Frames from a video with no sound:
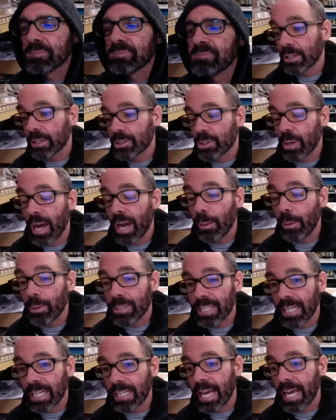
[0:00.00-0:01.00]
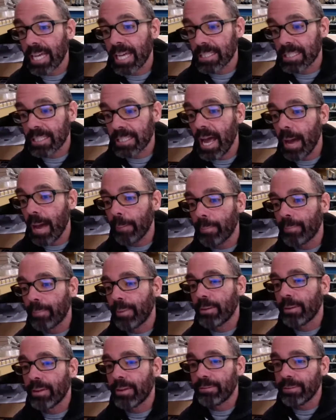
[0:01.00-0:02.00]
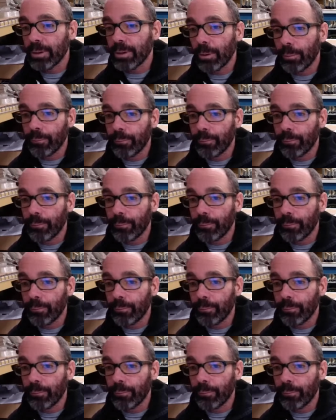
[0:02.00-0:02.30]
So how was that last lap? How'd that feel?